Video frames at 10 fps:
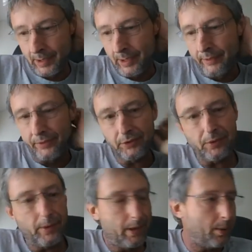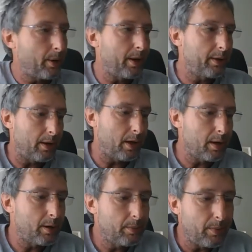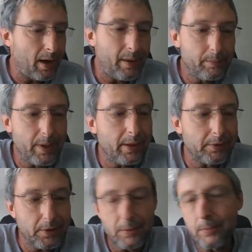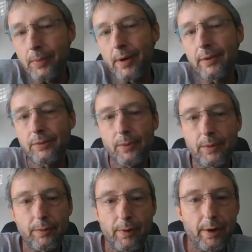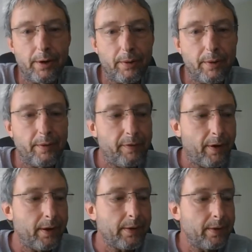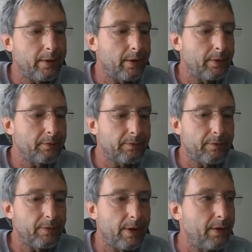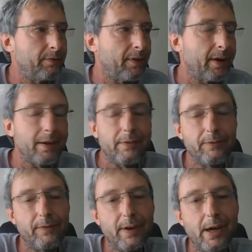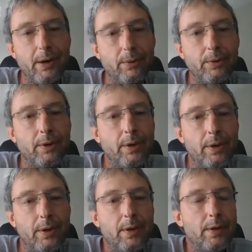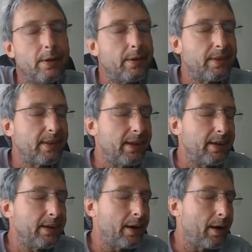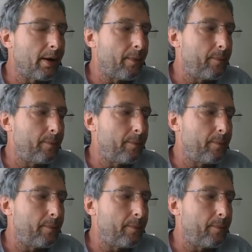So anyway, I'm not too impressed with the radio, and if I had found the